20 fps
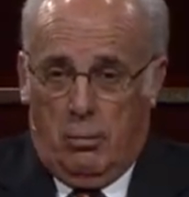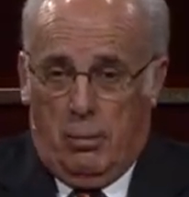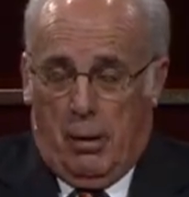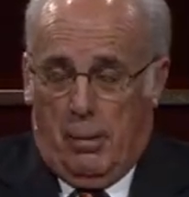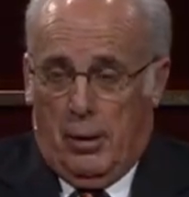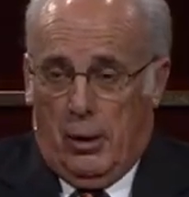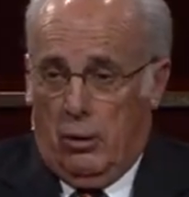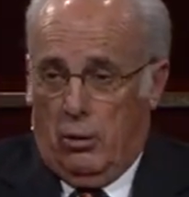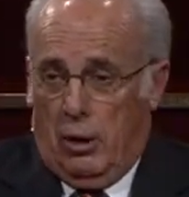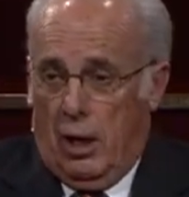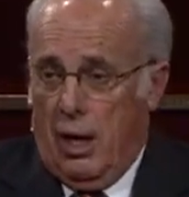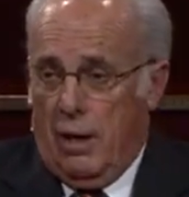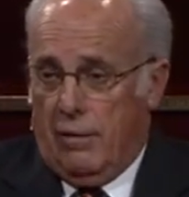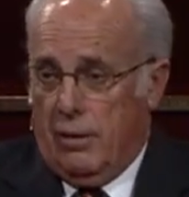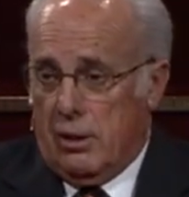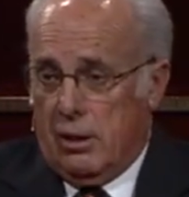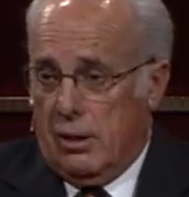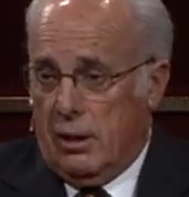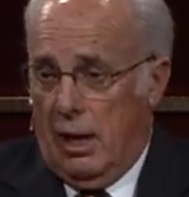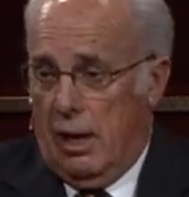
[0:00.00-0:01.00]
what about my whole
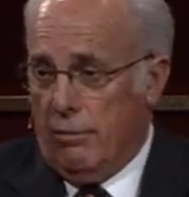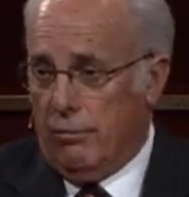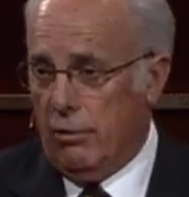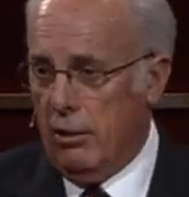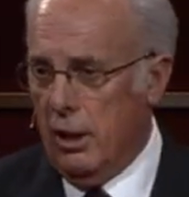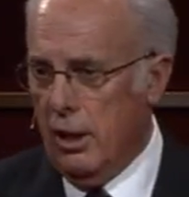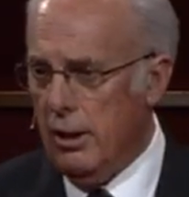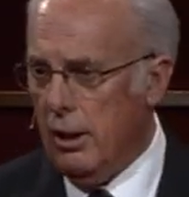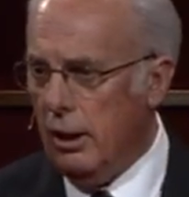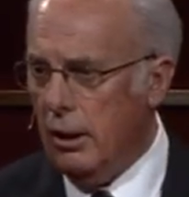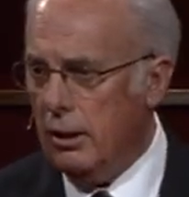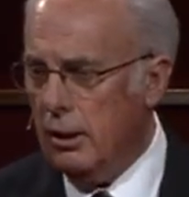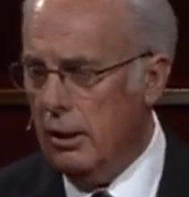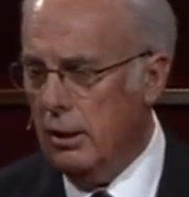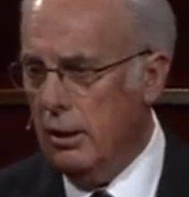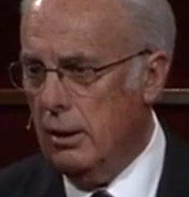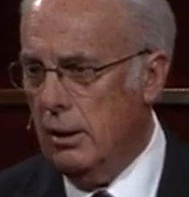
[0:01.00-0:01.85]
life? doesn't count for anything?